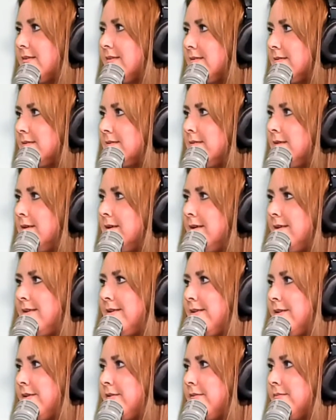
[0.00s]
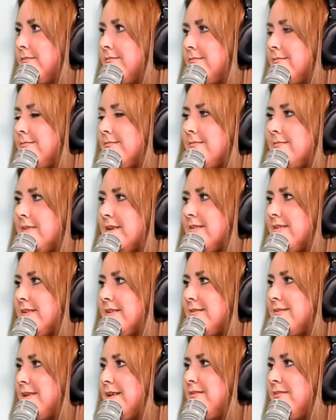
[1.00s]
And, you know,
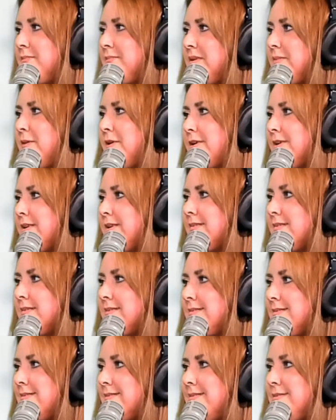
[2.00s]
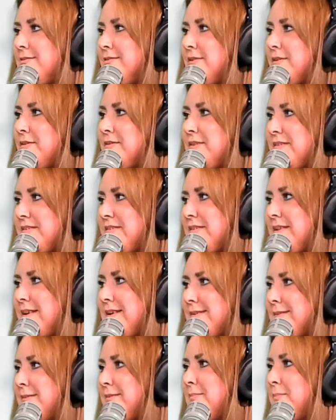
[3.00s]
Mexicans have big parties. And there's no such thing
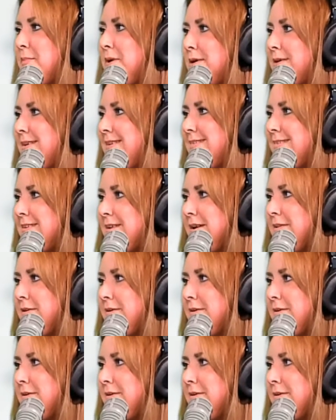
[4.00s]
as a small get-together.